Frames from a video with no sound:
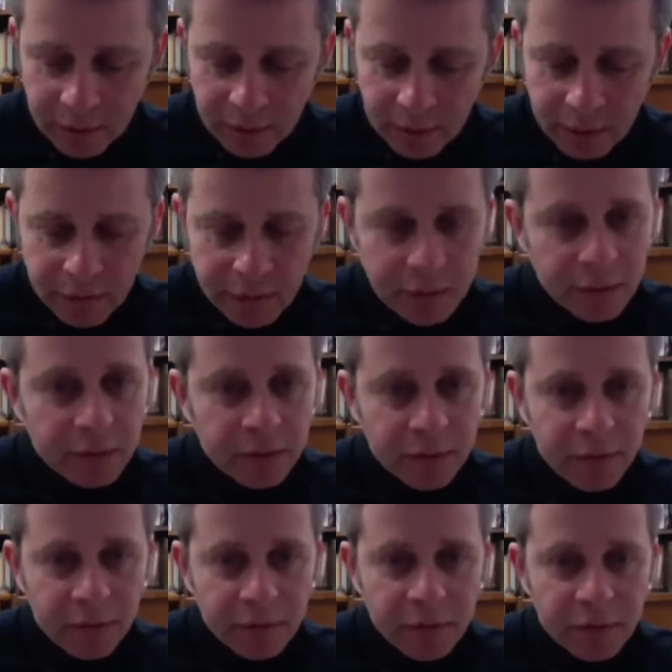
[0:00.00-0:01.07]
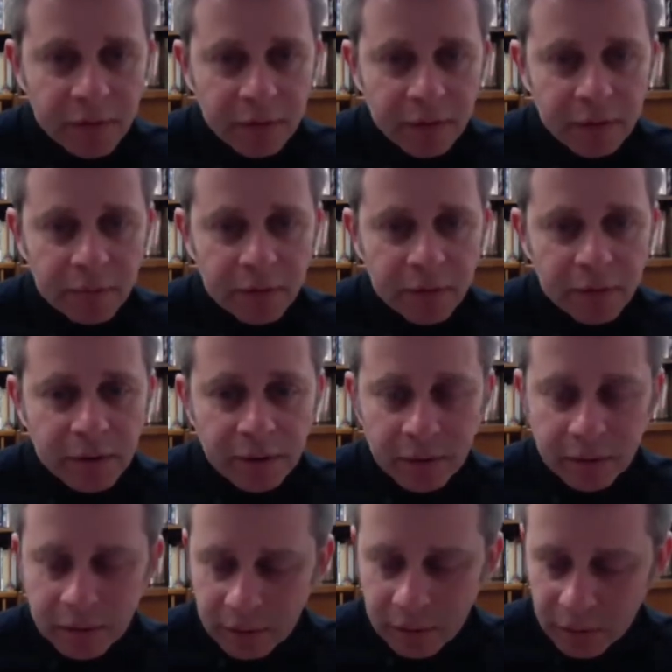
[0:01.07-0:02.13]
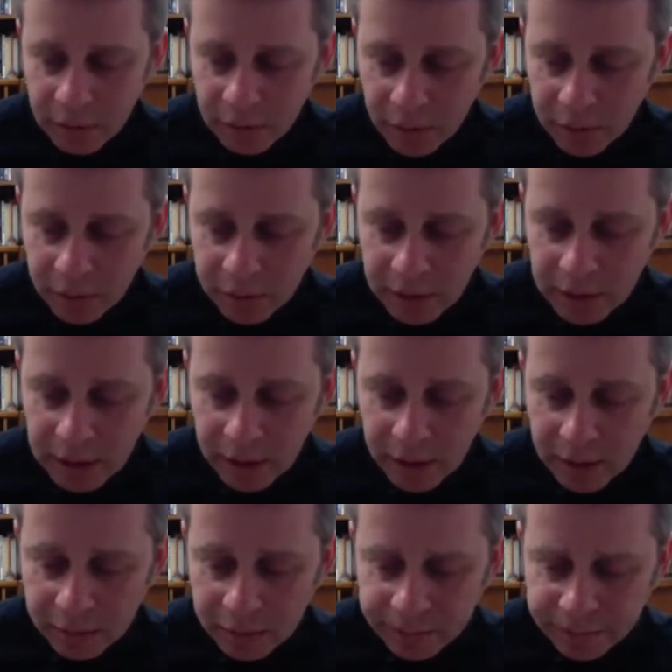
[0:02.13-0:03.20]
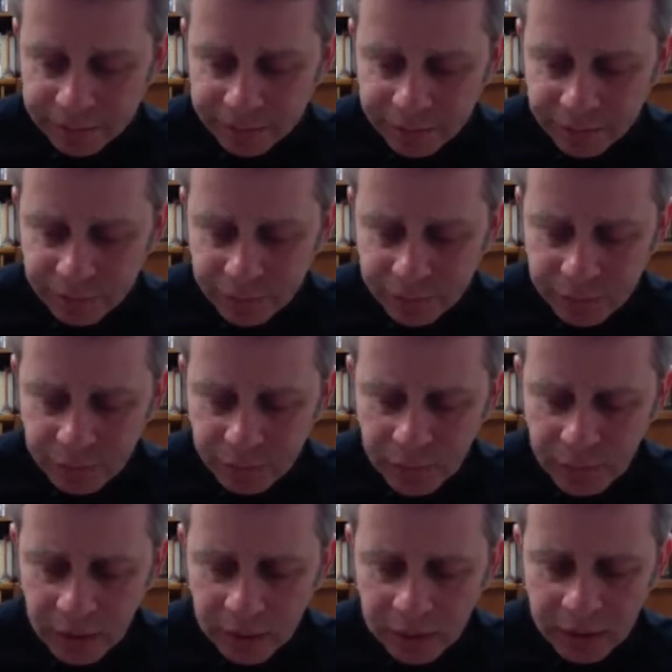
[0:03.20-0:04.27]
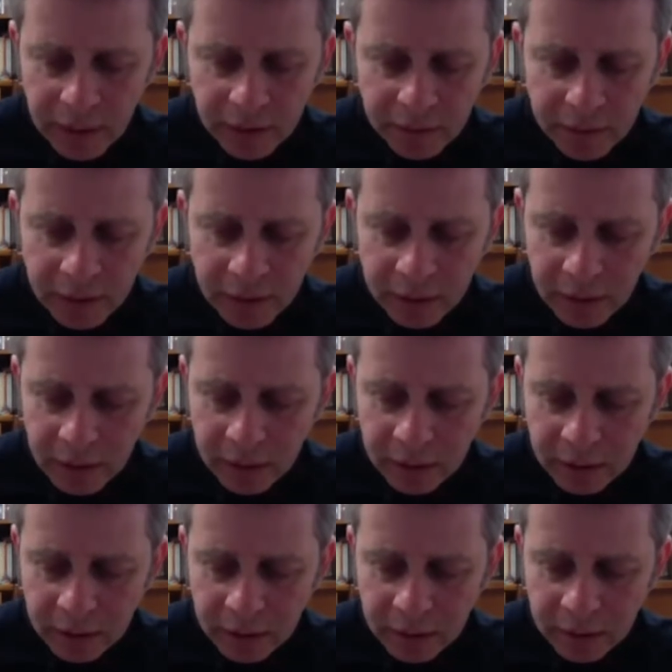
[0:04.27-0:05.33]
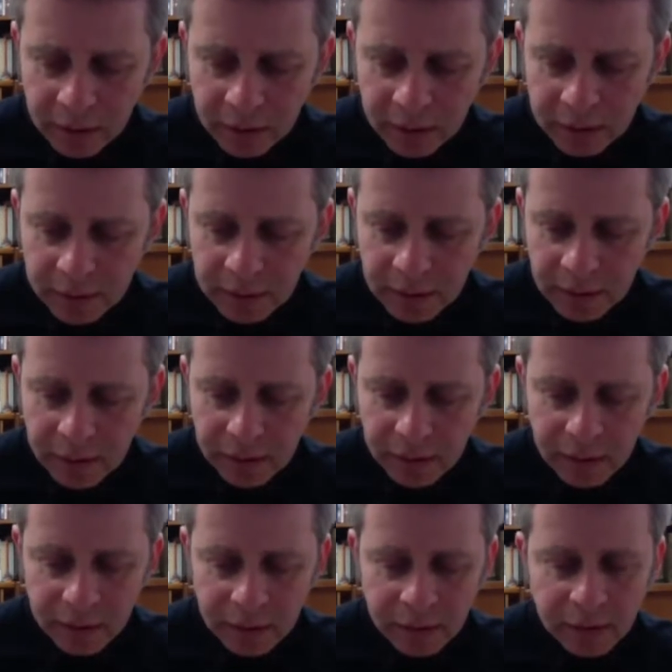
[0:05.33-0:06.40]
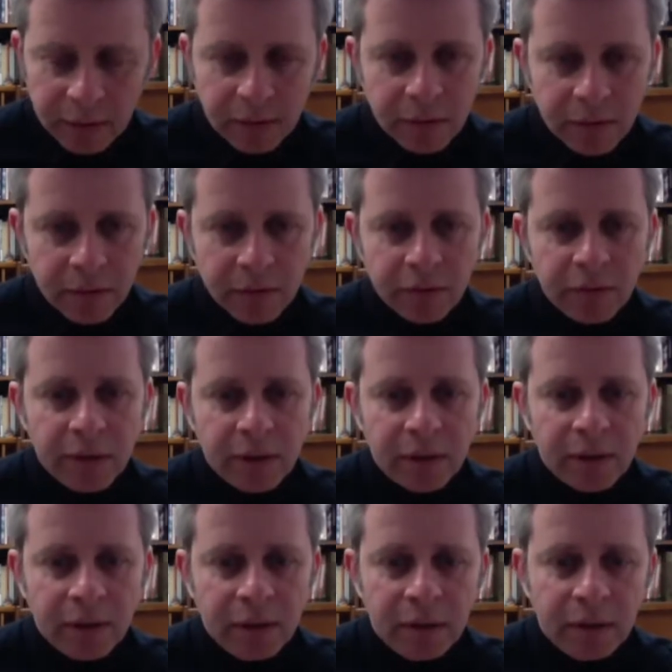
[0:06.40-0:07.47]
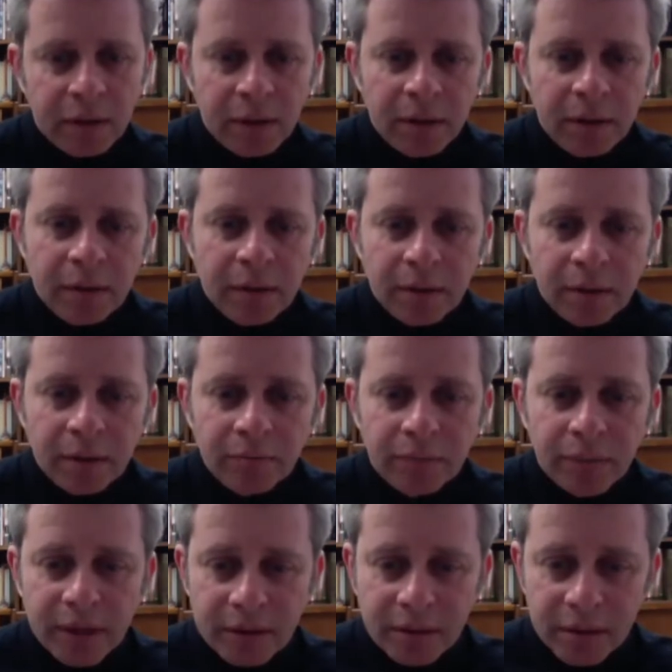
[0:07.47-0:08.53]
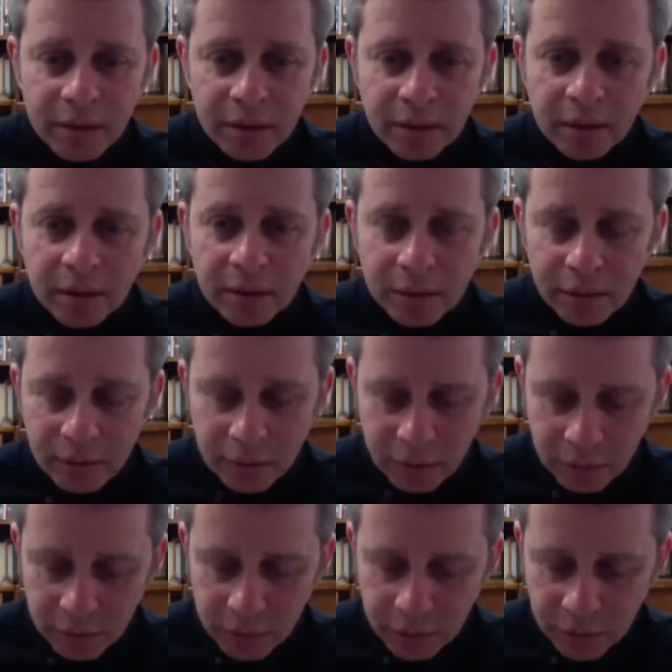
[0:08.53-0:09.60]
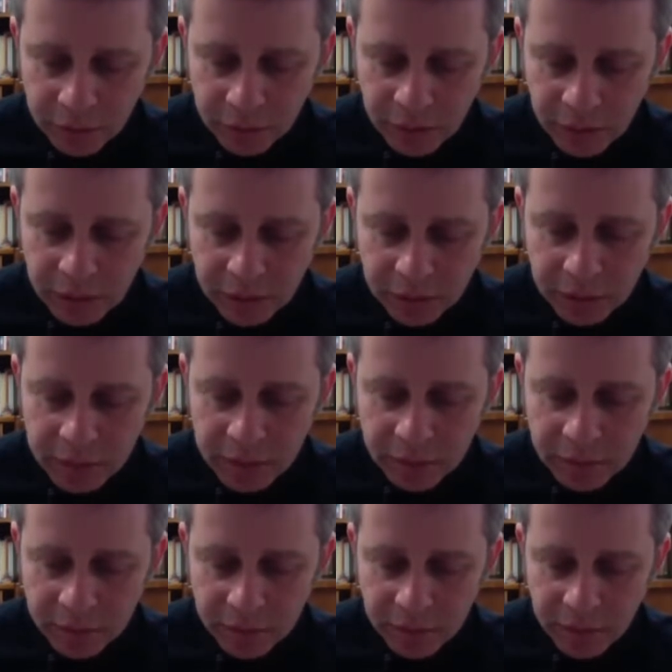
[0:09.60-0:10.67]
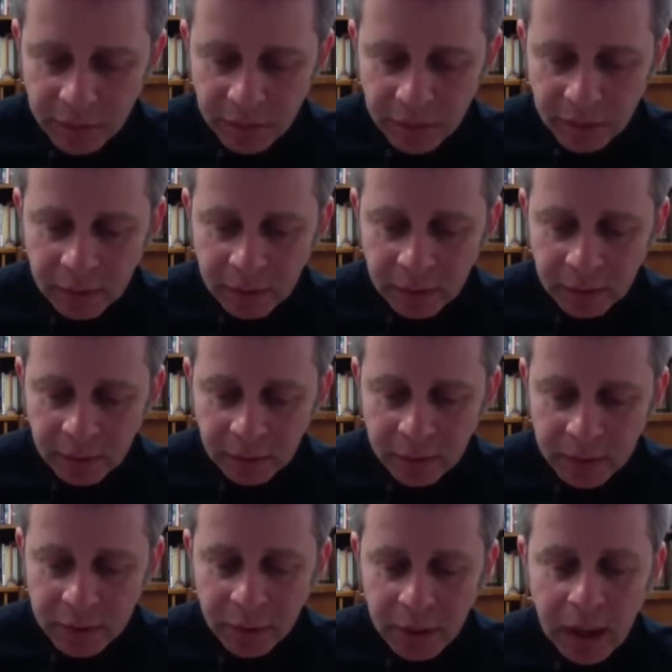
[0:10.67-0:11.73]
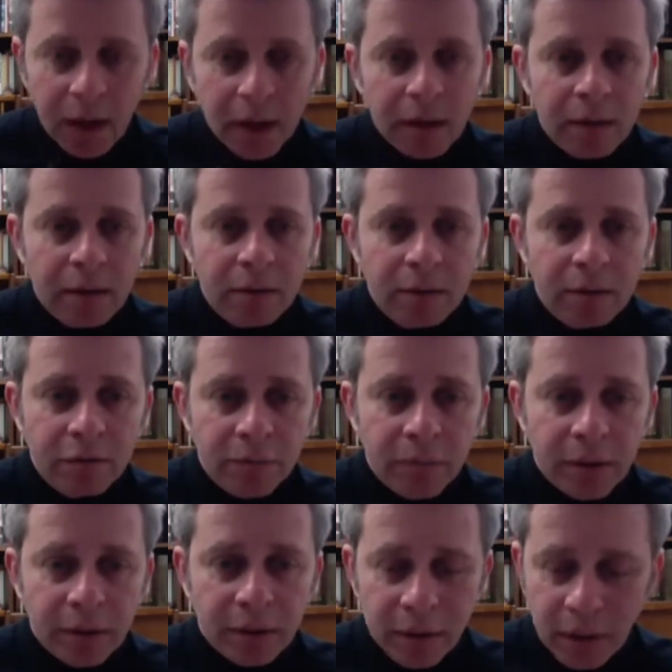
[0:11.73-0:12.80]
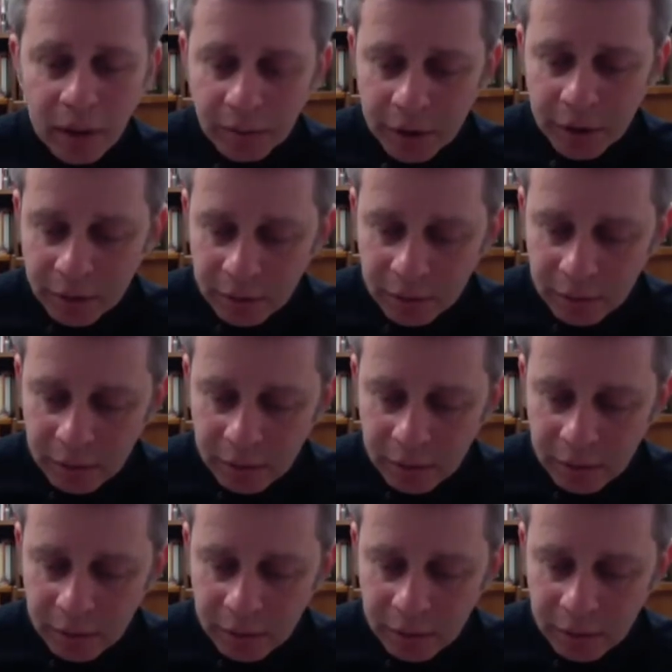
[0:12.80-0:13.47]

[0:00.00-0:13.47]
In The Dawn of Everything, the book that we wrote together, David and I delineate three basic human freedoms, which we argue have been common